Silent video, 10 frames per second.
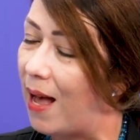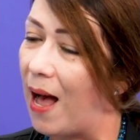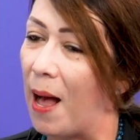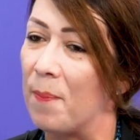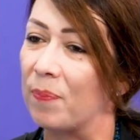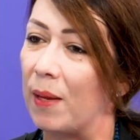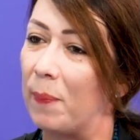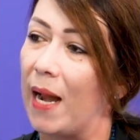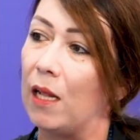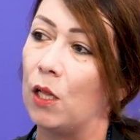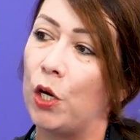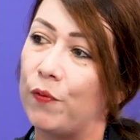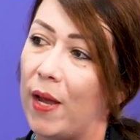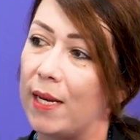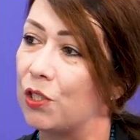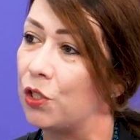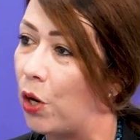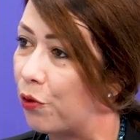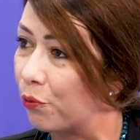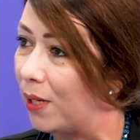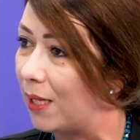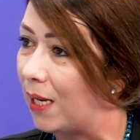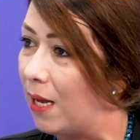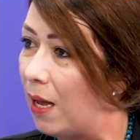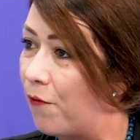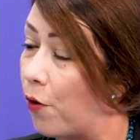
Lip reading: but a lot of it is not really